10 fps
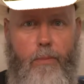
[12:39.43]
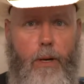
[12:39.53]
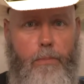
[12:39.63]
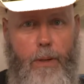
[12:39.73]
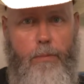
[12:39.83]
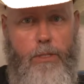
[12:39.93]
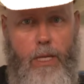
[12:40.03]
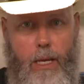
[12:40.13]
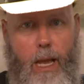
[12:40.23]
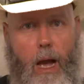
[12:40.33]
about people
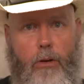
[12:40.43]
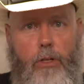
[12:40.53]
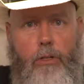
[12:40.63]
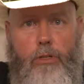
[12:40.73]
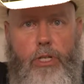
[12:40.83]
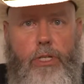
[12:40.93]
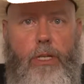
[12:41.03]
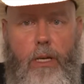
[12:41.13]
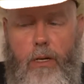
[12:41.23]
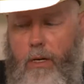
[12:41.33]
saying, how do you
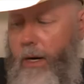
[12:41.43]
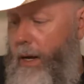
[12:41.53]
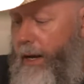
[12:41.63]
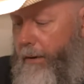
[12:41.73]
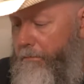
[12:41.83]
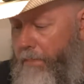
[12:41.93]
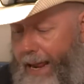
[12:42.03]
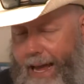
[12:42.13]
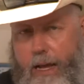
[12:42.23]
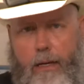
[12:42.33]
sear
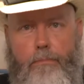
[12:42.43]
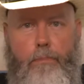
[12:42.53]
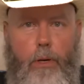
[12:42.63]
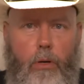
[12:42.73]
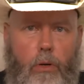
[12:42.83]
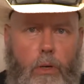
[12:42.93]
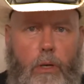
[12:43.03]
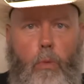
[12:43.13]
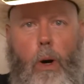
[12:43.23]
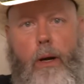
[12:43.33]
black and blue,
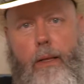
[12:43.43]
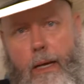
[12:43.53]
and what are the